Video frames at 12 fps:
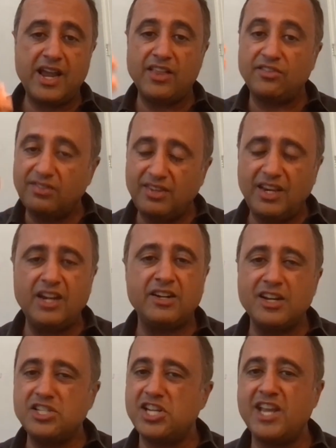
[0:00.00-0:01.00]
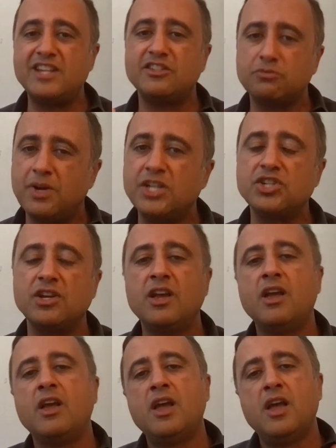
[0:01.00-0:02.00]
And C, it didn't change as much
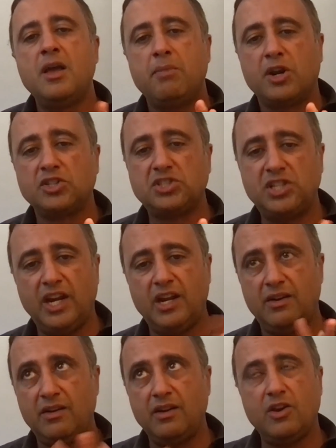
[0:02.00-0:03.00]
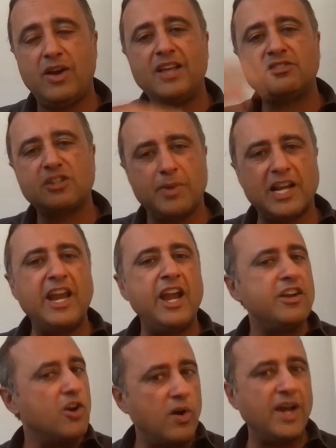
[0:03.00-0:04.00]
because seed, has typically
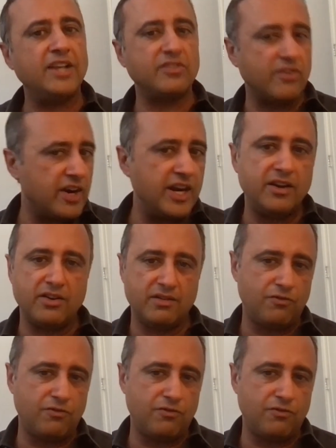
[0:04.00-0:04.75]
8-year horizon, right,